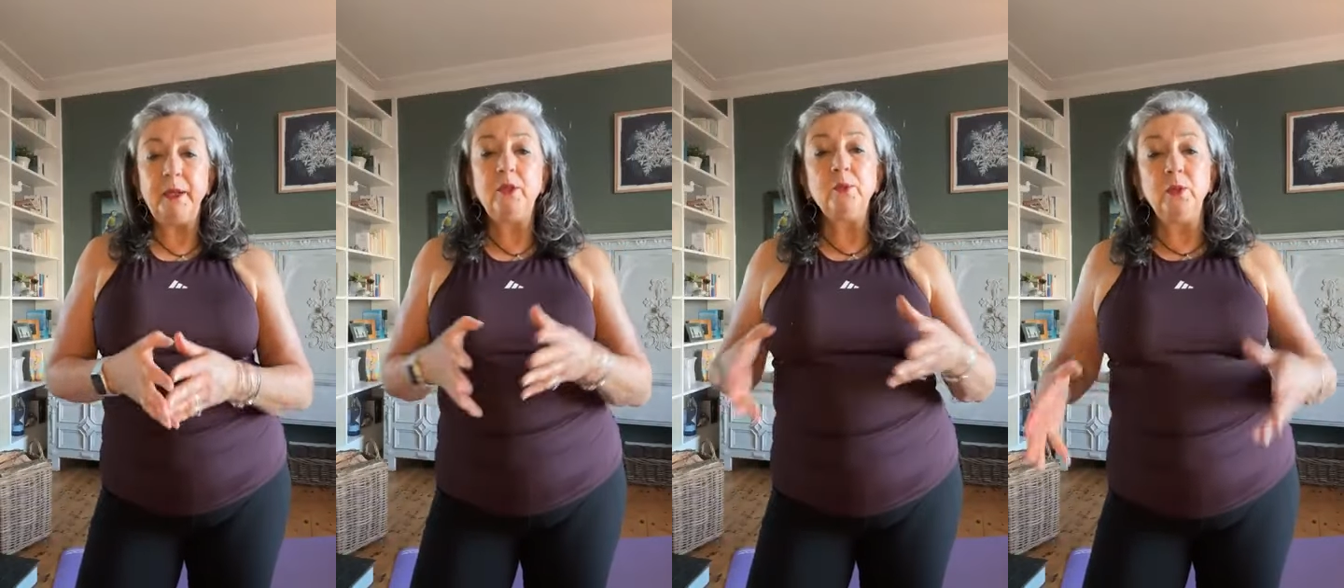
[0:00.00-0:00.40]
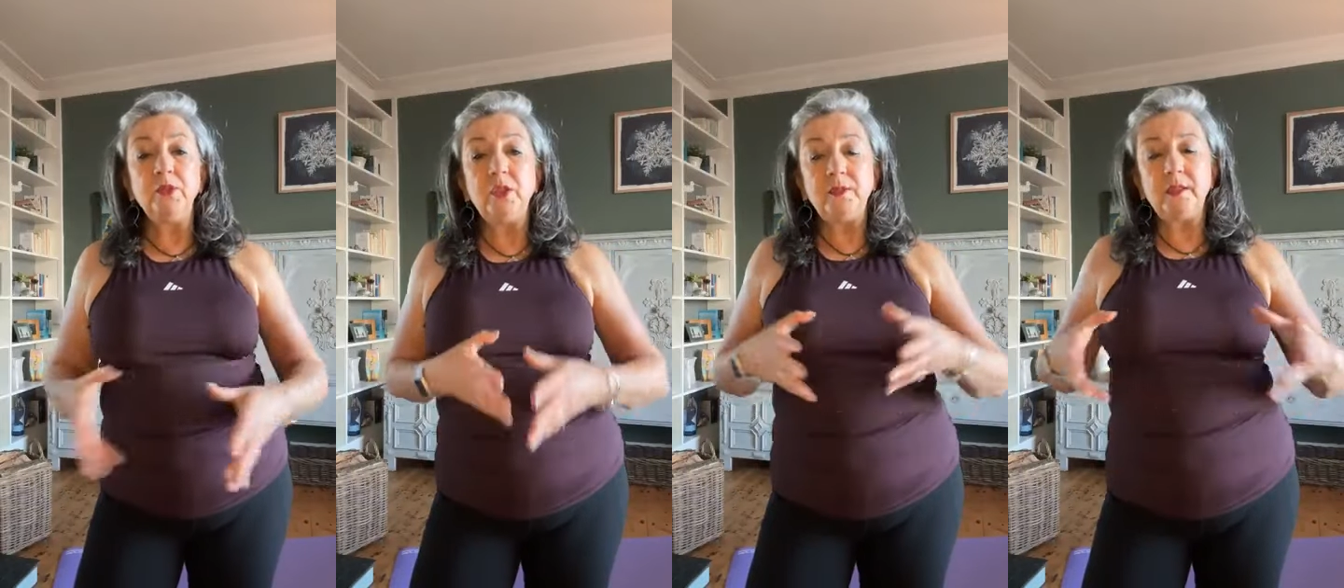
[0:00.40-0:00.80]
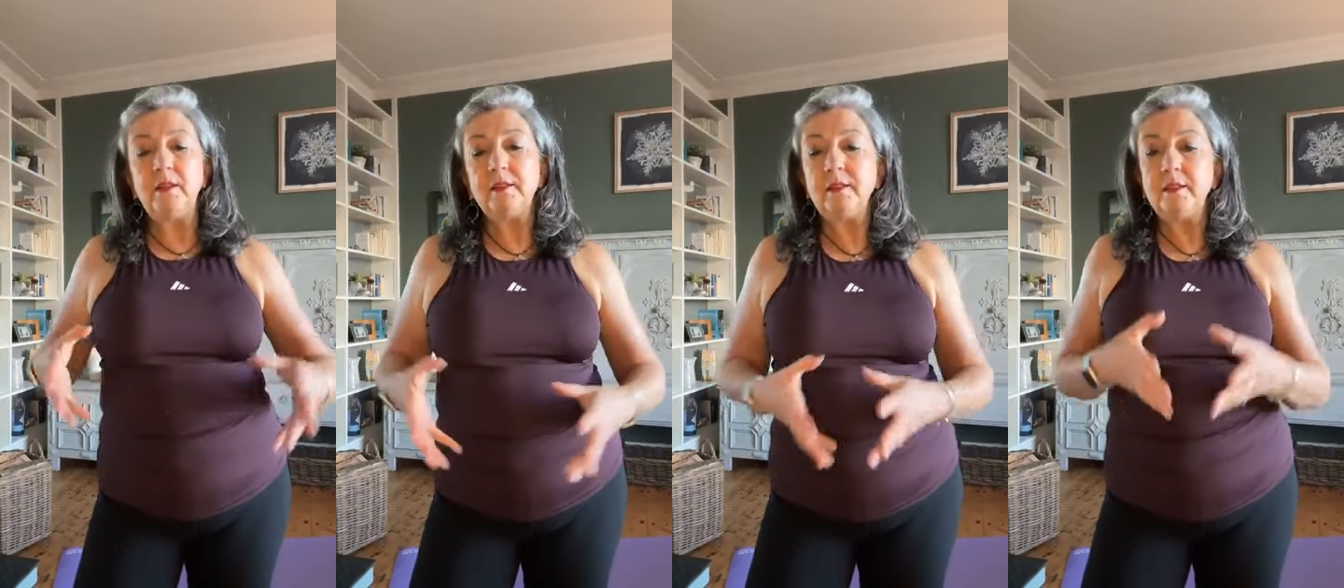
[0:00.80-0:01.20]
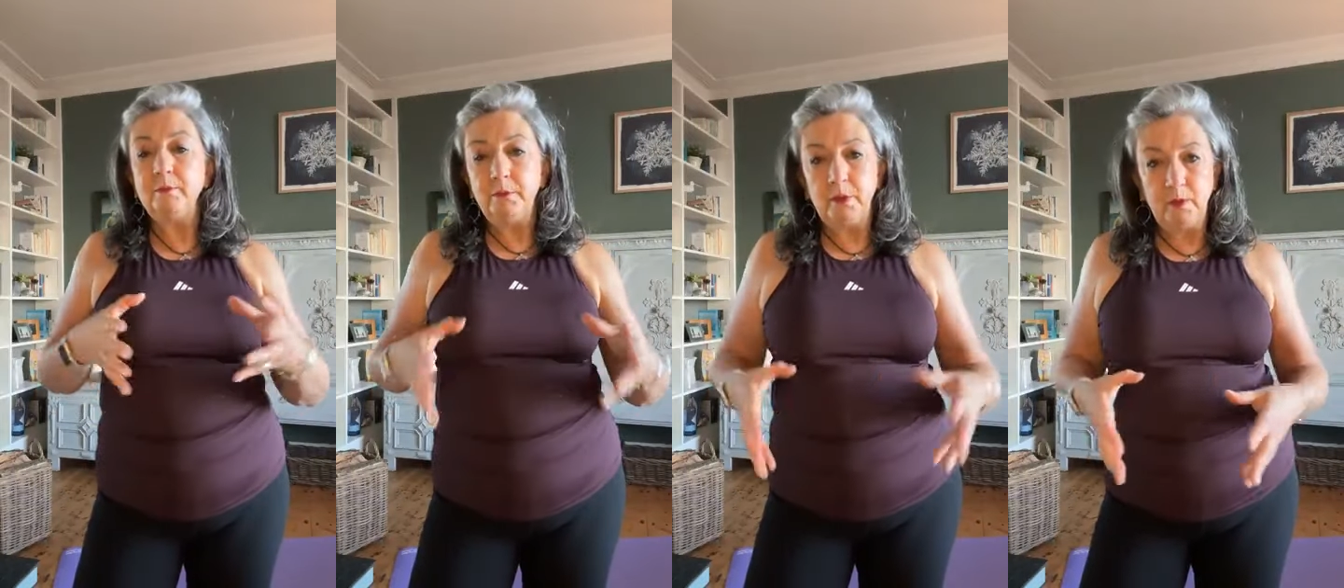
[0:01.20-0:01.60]
because once you've started
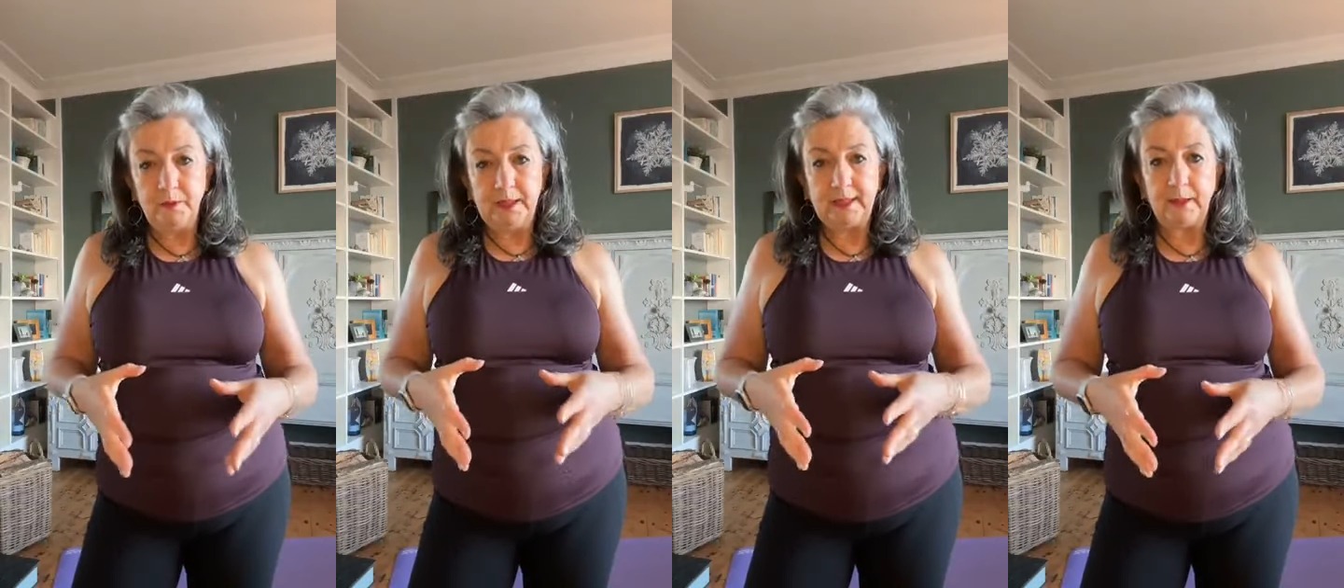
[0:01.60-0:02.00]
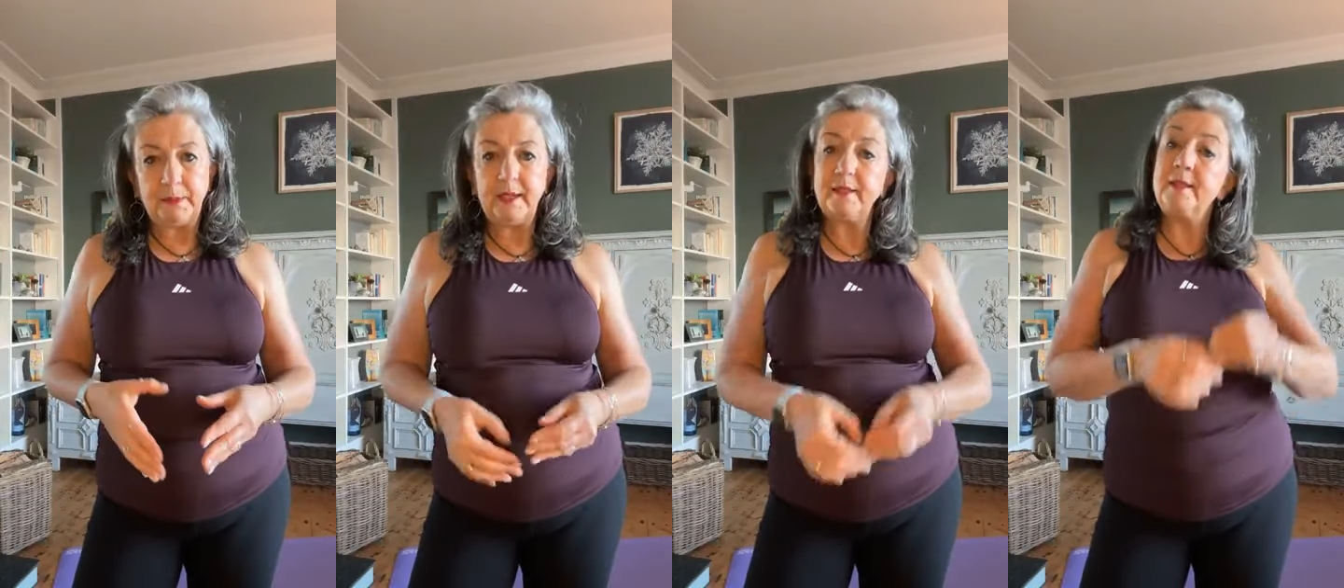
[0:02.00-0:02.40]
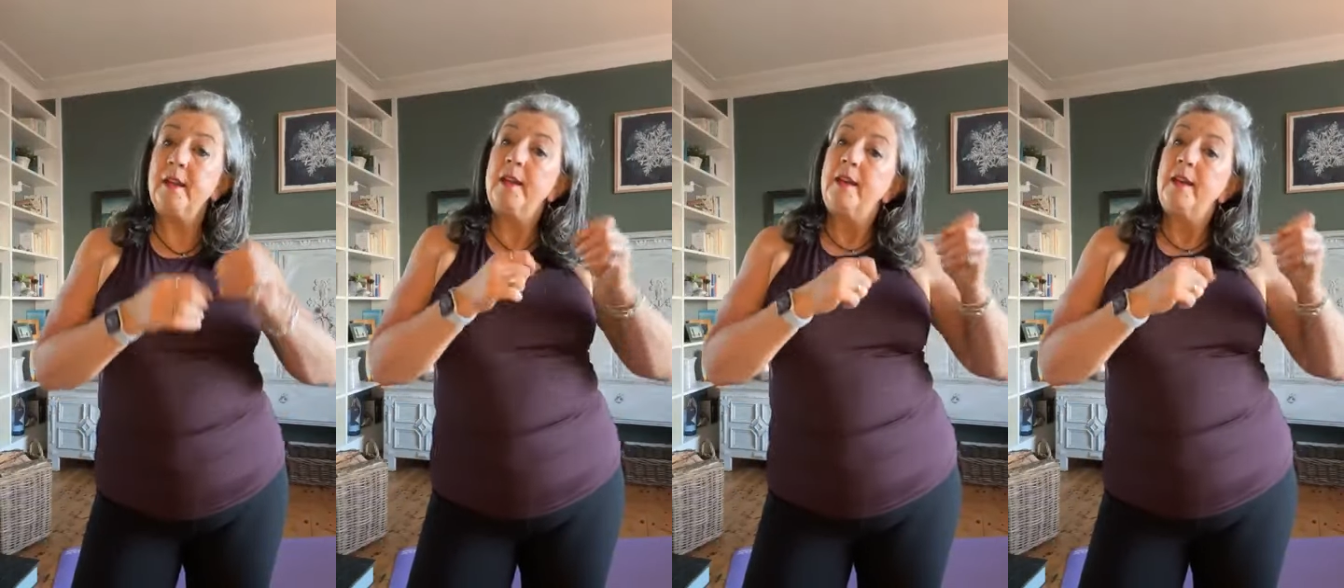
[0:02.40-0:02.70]
to move a little bit,